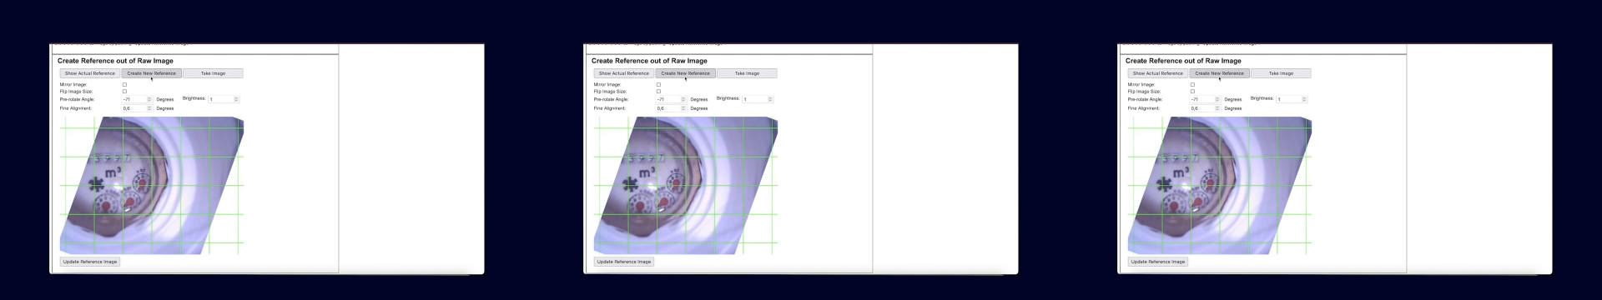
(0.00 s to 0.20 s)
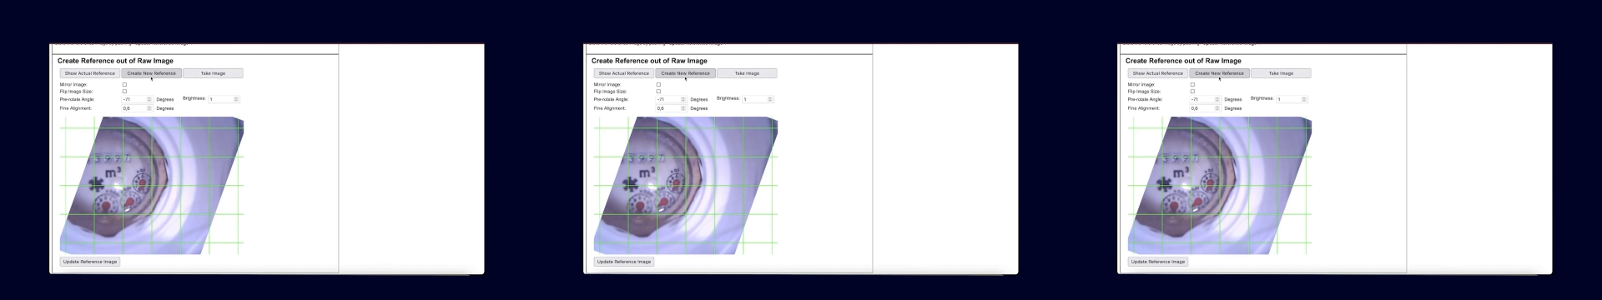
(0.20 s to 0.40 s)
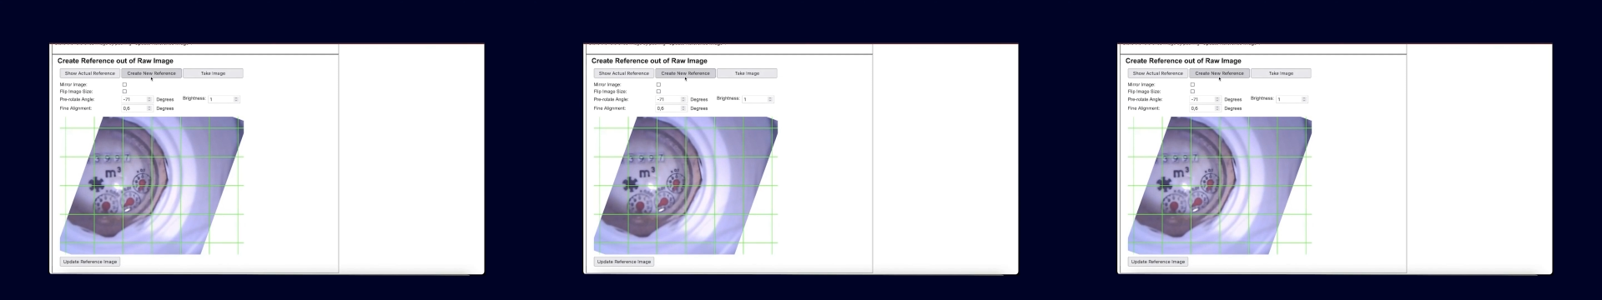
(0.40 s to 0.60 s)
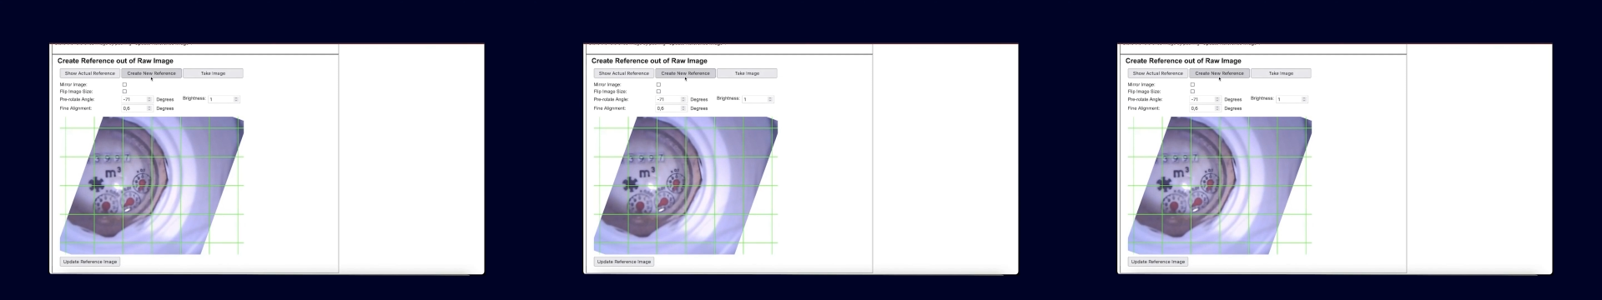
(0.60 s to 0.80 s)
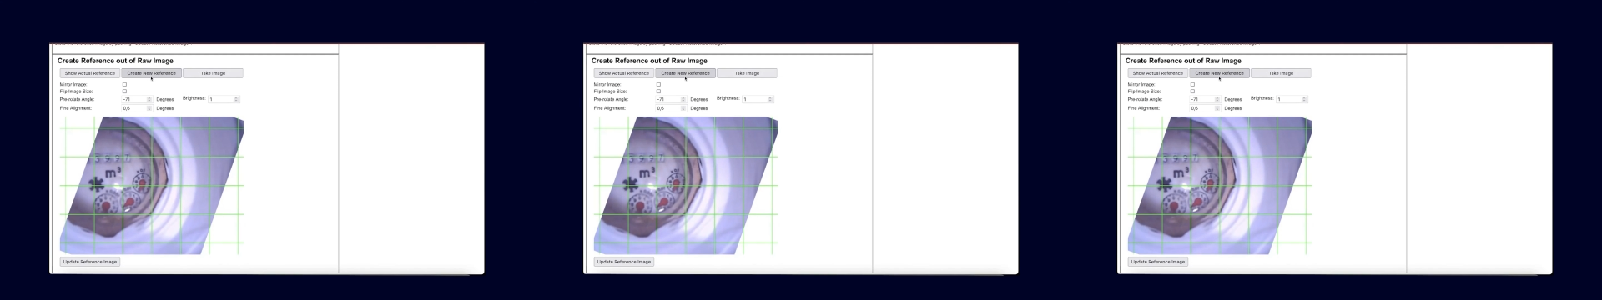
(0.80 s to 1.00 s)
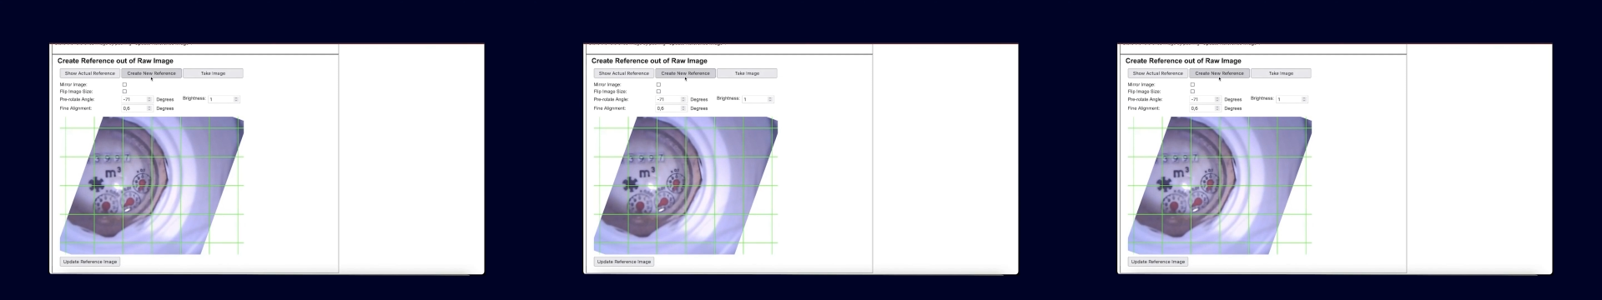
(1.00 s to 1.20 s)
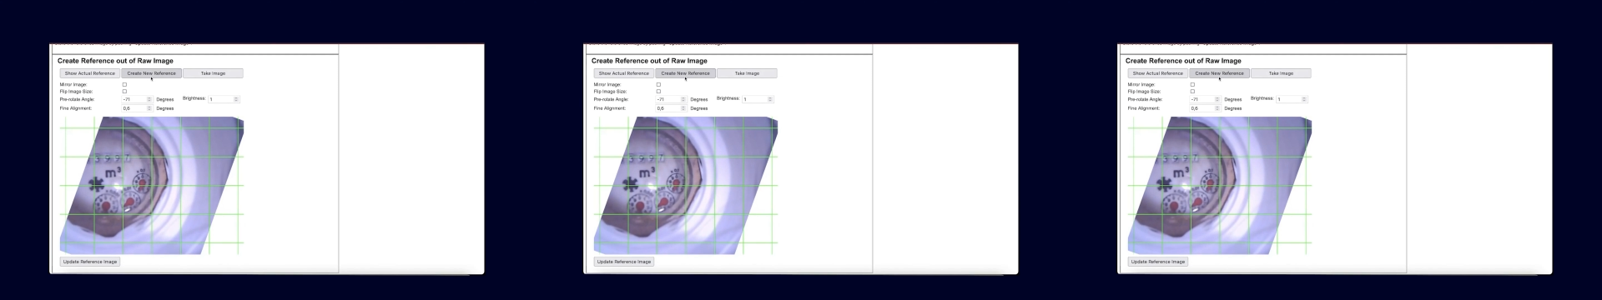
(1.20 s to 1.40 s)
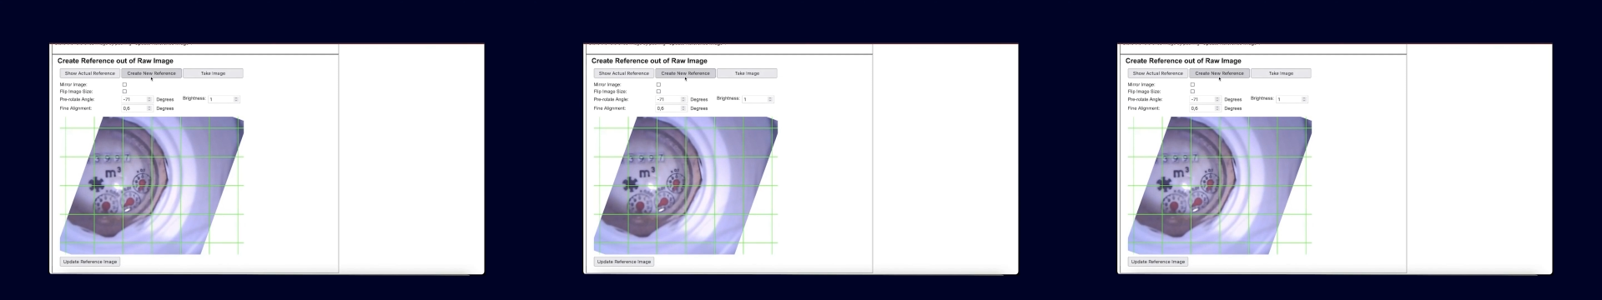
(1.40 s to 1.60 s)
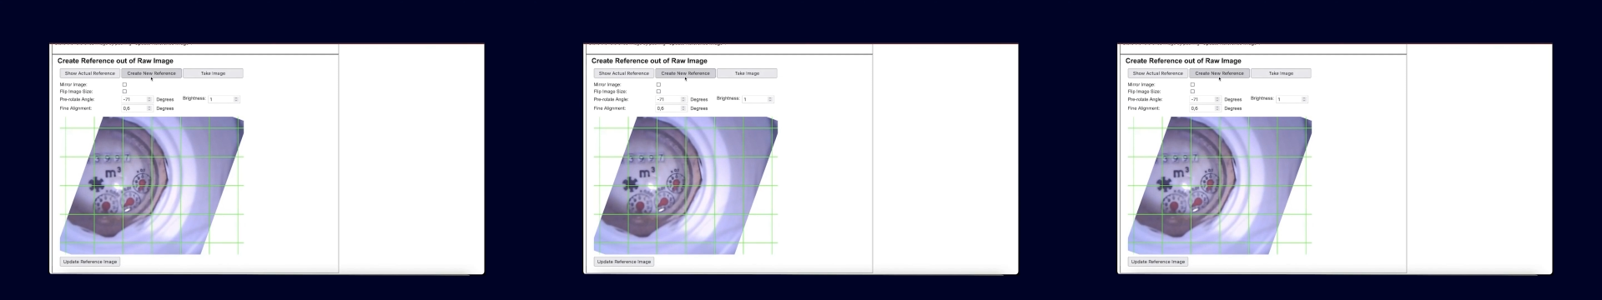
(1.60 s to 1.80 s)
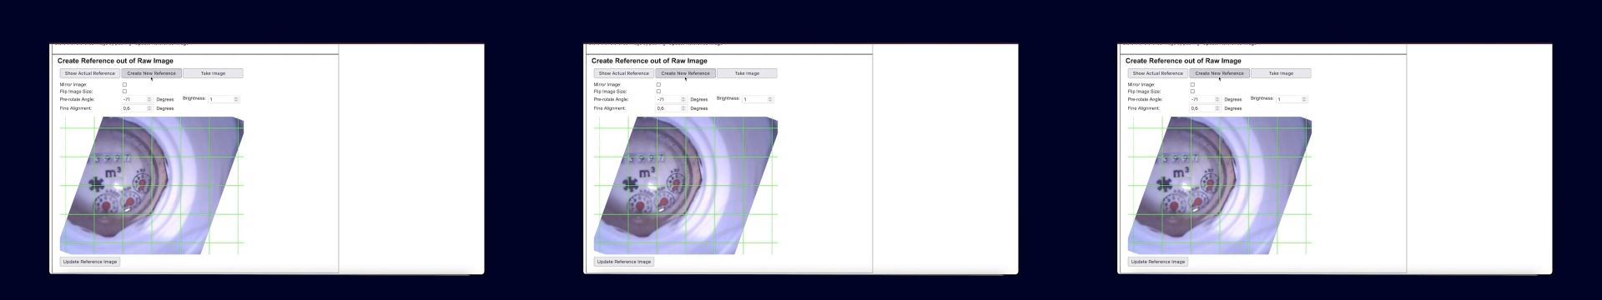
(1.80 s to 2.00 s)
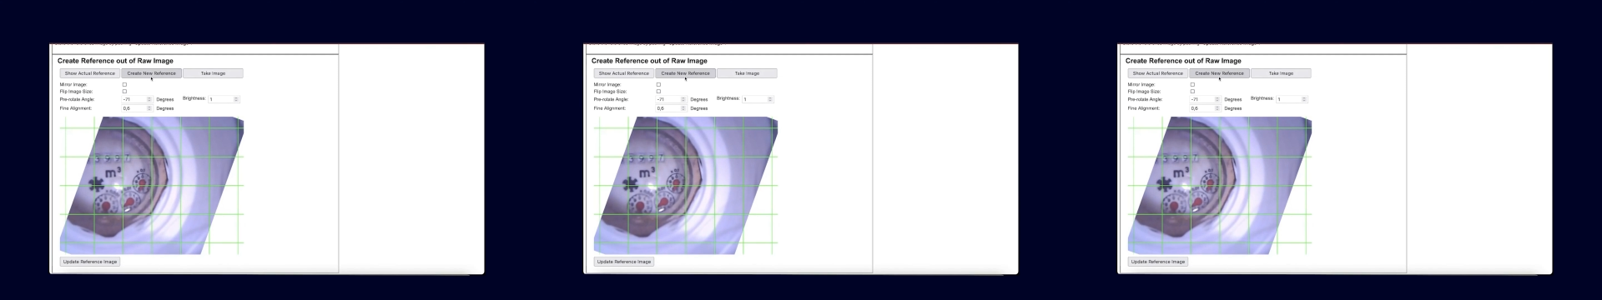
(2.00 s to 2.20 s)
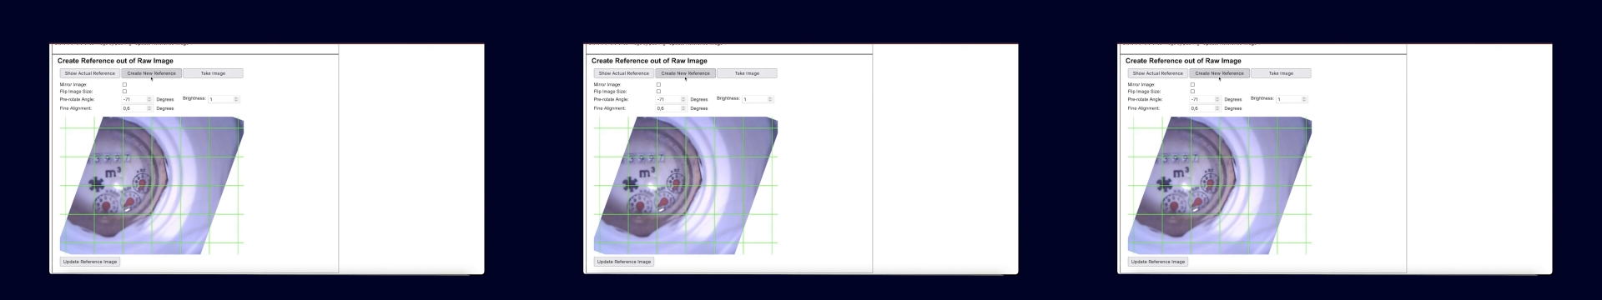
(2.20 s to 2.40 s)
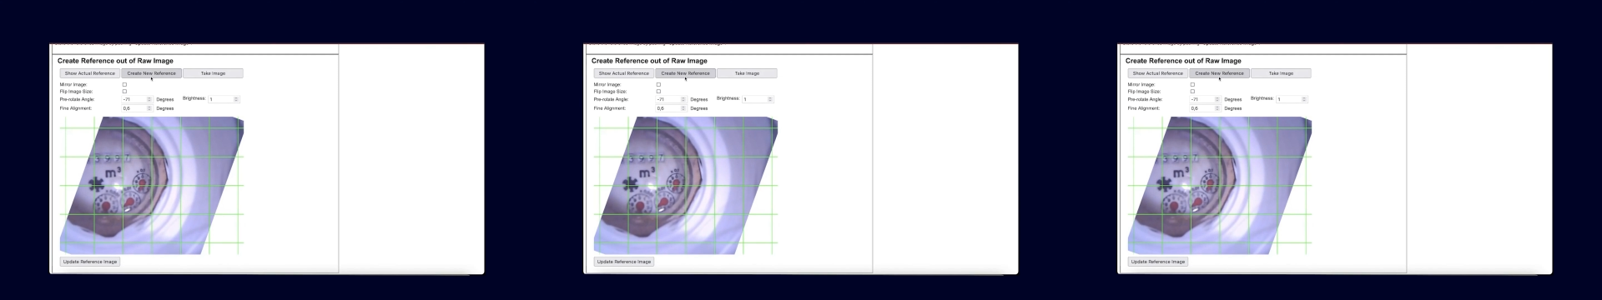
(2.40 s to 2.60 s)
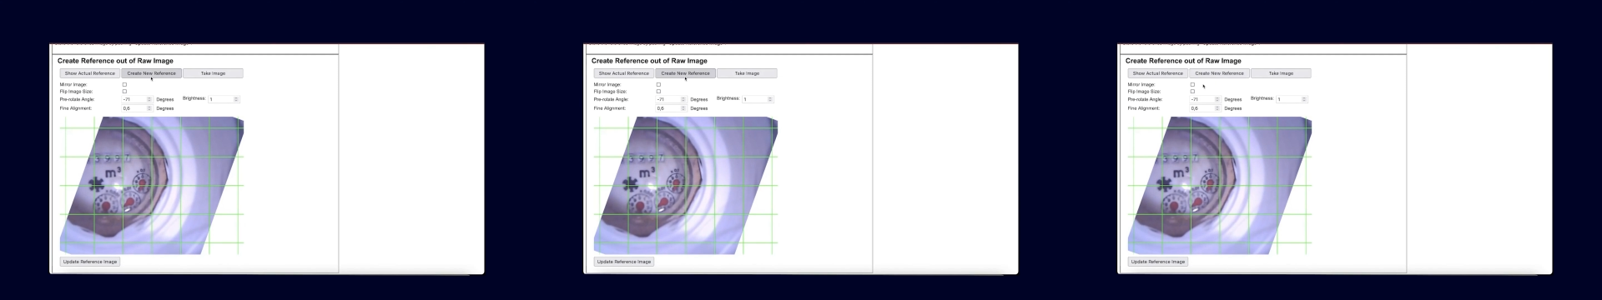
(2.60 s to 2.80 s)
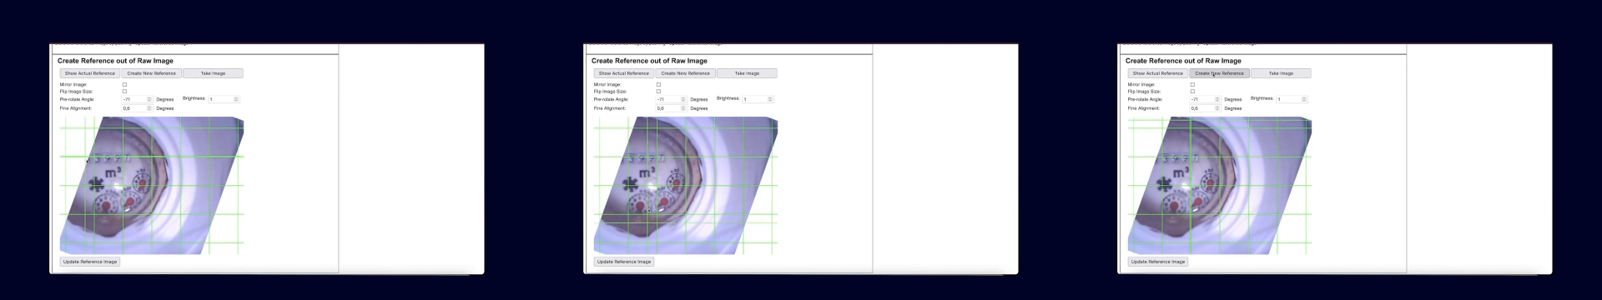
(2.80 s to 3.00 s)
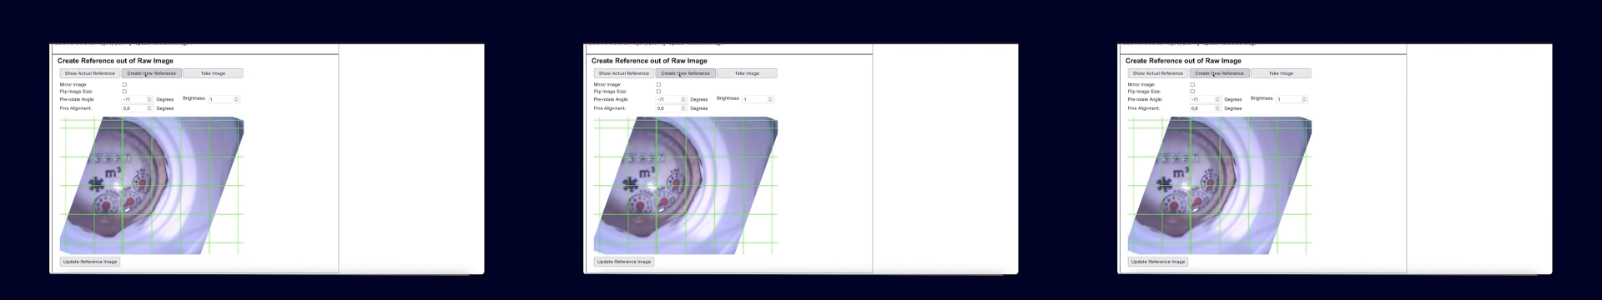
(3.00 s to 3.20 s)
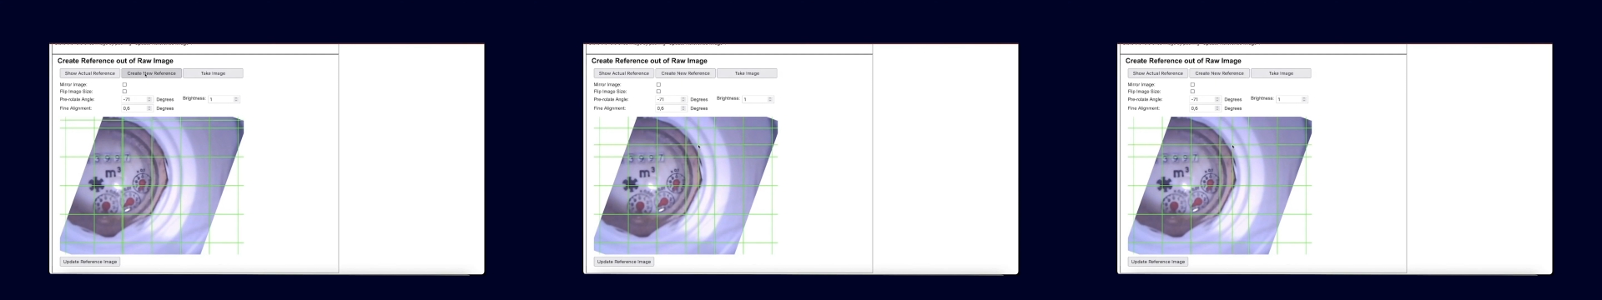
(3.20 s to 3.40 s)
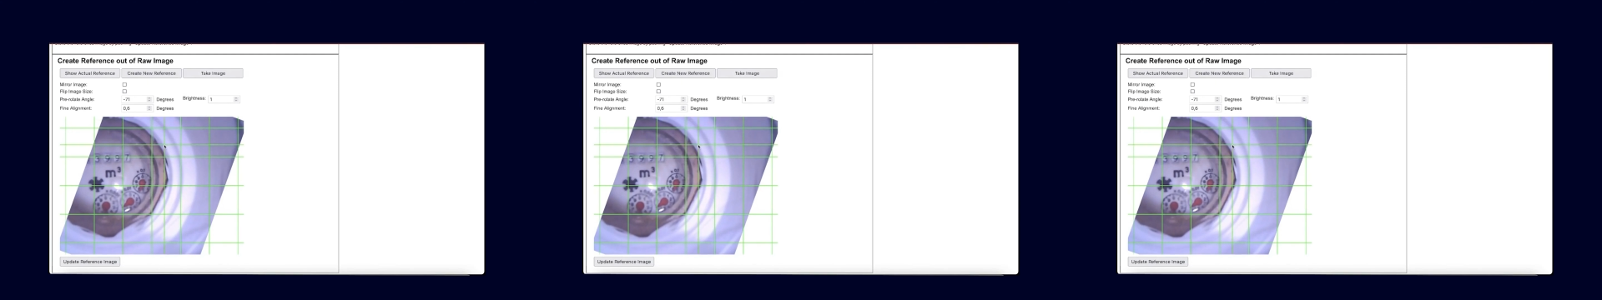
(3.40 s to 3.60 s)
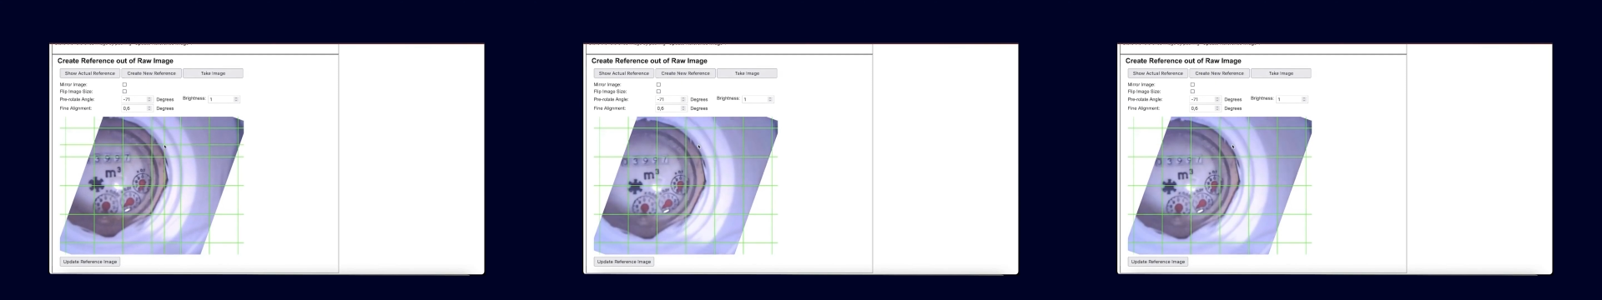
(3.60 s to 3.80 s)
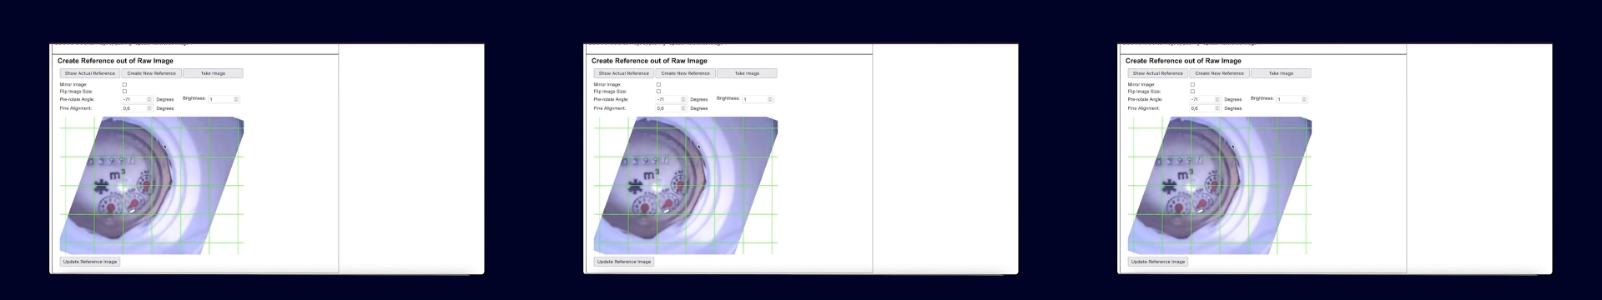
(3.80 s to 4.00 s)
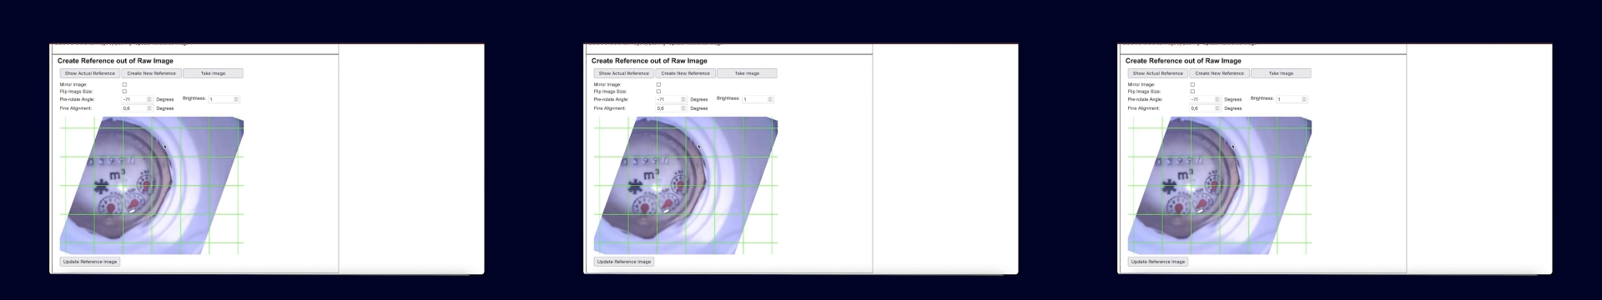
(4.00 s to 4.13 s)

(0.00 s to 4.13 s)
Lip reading: No face is visible, so there are no lips to read.